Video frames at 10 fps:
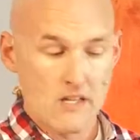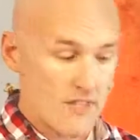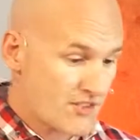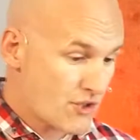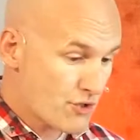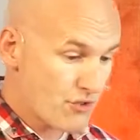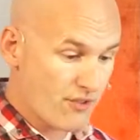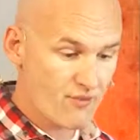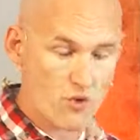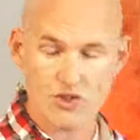That's the
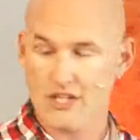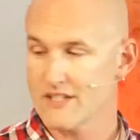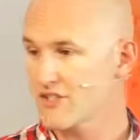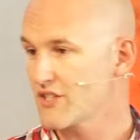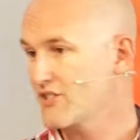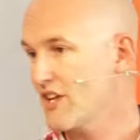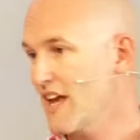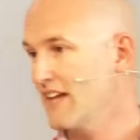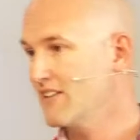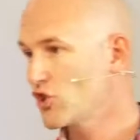truth of what Jesus is
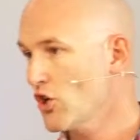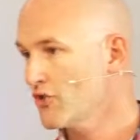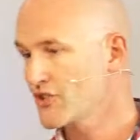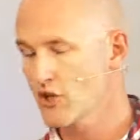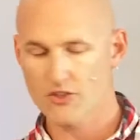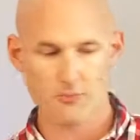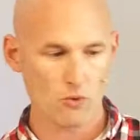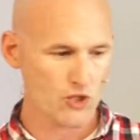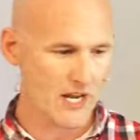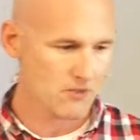saying in John's
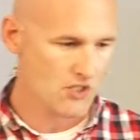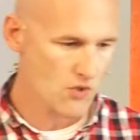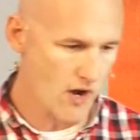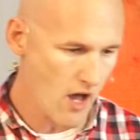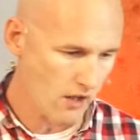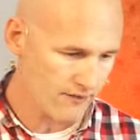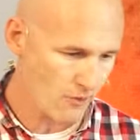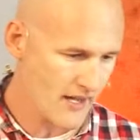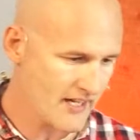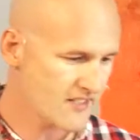Gospel, chapter 12,
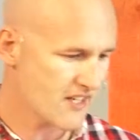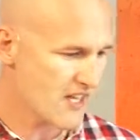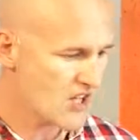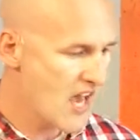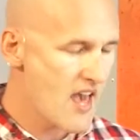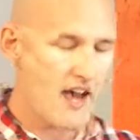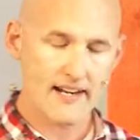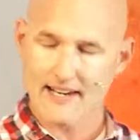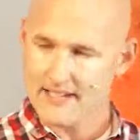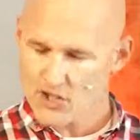where he says,
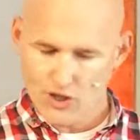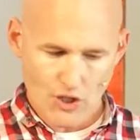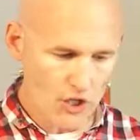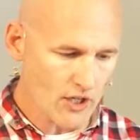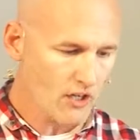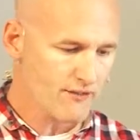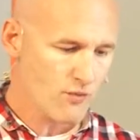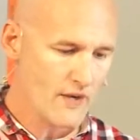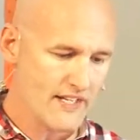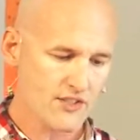"Unless a kernel of
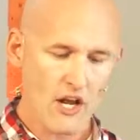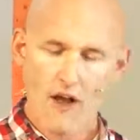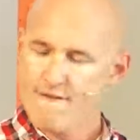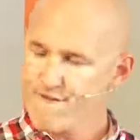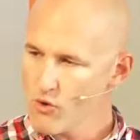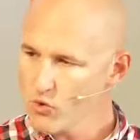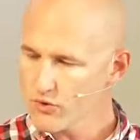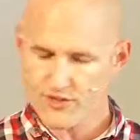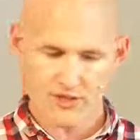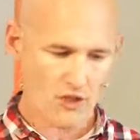wheat
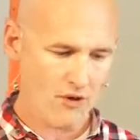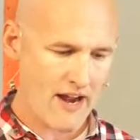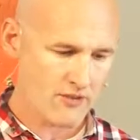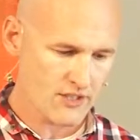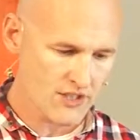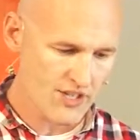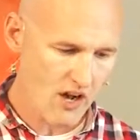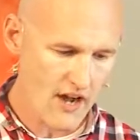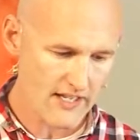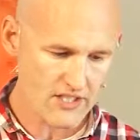falls to the ground and
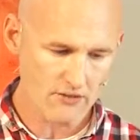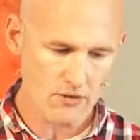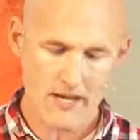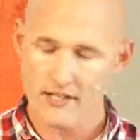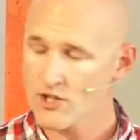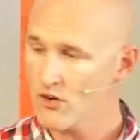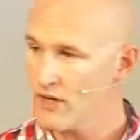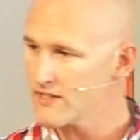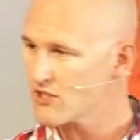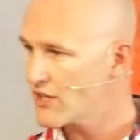dies, it remains
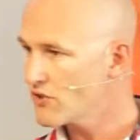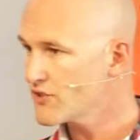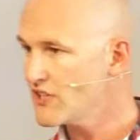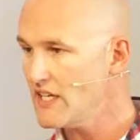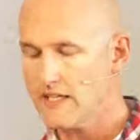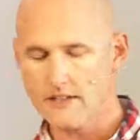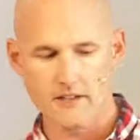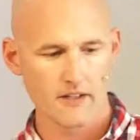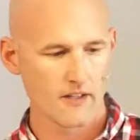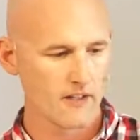only a single seed.
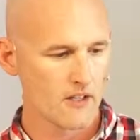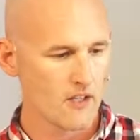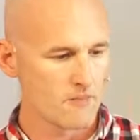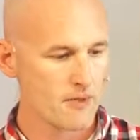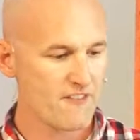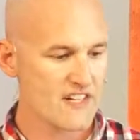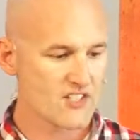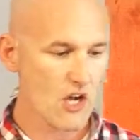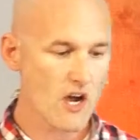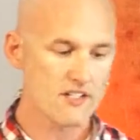But if it
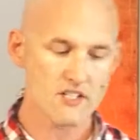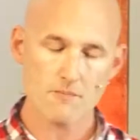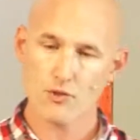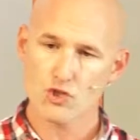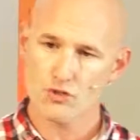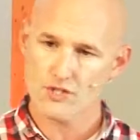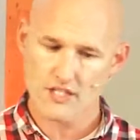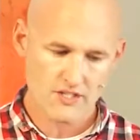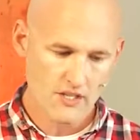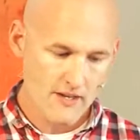dies, it
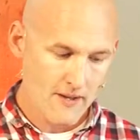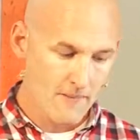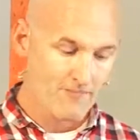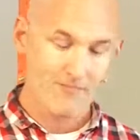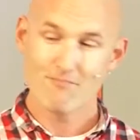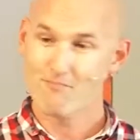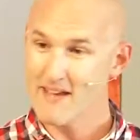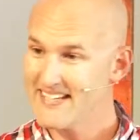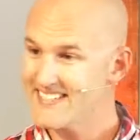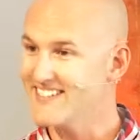produces
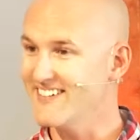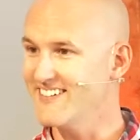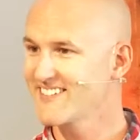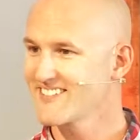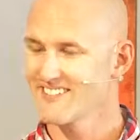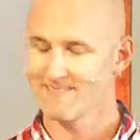many seeds."